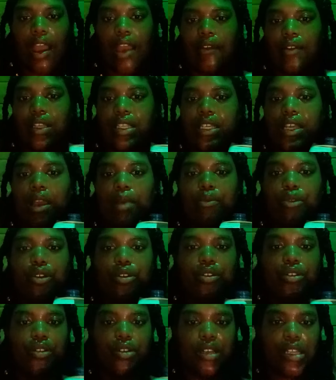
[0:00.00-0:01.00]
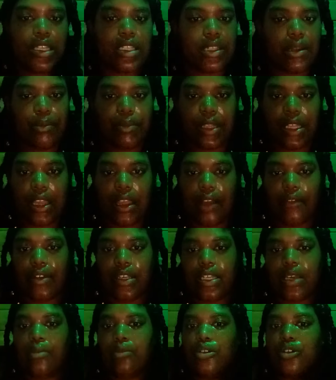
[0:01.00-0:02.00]
Every time you're learning something,
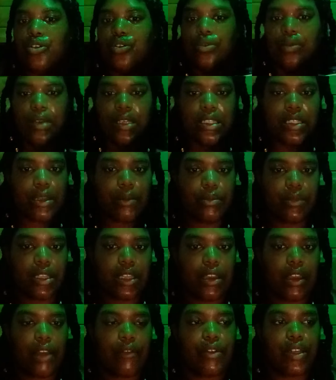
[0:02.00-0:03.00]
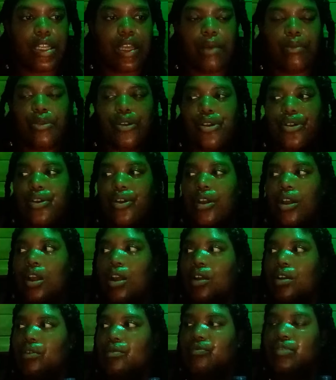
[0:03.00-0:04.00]
every time you're doing something, every time you're
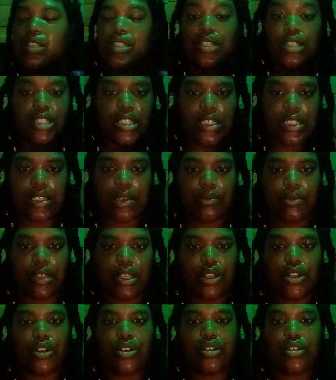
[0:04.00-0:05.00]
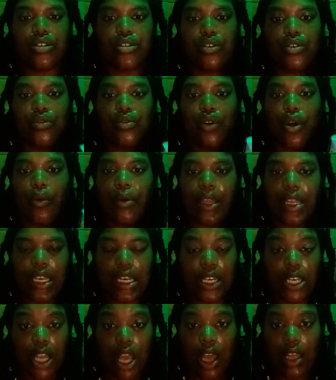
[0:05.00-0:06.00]
researching something, you're growing
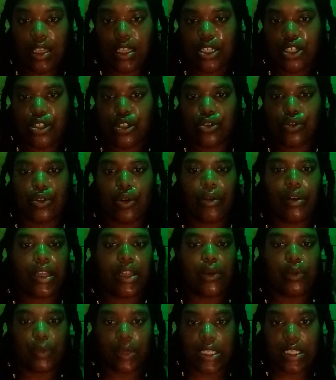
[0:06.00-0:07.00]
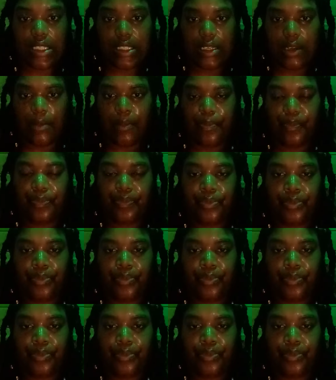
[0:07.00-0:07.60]
in knowledge, you're growing in wisdom.